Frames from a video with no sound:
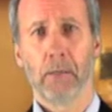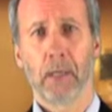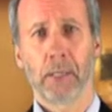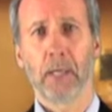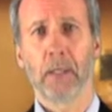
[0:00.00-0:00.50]

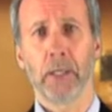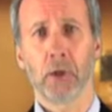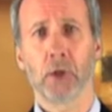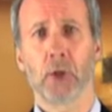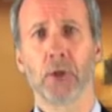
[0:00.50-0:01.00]
that suddenly
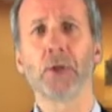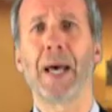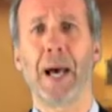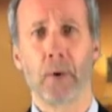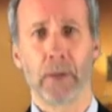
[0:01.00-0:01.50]
turns
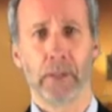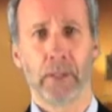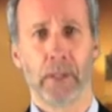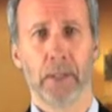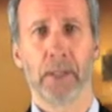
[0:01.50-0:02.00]
sour
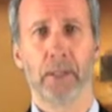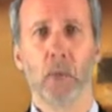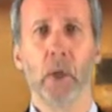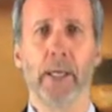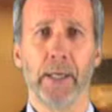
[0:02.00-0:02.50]
in some
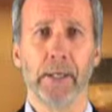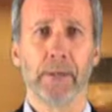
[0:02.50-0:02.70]
way.